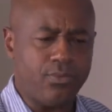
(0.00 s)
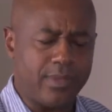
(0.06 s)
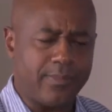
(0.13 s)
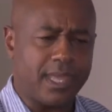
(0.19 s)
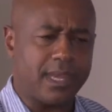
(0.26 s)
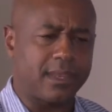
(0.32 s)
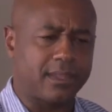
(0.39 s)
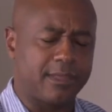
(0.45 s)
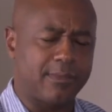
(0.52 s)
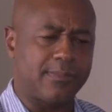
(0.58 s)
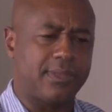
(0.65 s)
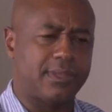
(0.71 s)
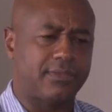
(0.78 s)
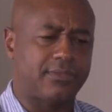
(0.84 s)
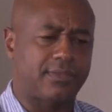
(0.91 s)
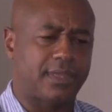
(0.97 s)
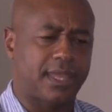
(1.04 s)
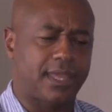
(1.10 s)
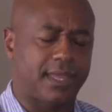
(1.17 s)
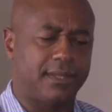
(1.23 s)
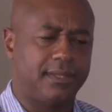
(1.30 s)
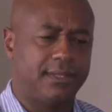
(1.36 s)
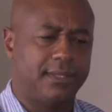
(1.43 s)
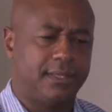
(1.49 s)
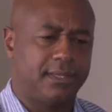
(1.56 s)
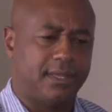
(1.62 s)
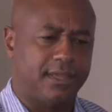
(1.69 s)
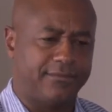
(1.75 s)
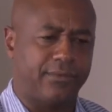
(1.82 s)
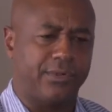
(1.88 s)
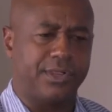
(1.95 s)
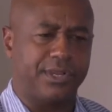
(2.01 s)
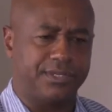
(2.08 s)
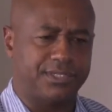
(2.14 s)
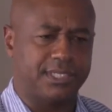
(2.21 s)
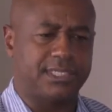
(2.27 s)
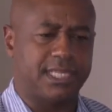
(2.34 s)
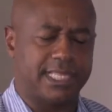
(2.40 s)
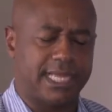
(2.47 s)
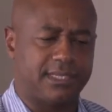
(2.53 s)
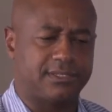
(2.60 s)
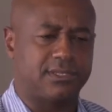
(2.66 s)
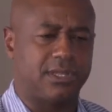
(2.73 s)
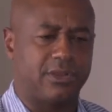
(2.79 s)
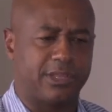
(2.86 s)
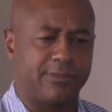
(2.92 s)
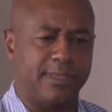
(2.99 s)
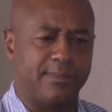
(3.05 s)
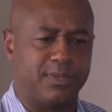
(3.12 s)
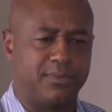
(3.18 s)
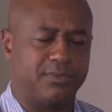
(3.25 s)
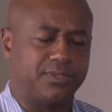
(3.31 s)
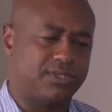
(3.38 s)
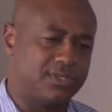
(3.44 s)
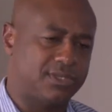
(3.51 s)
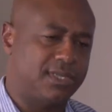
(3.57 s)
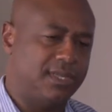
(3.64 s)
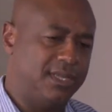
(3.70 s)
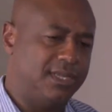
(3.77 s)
We made a commitment, a 4-year, $60,000 commitment, which is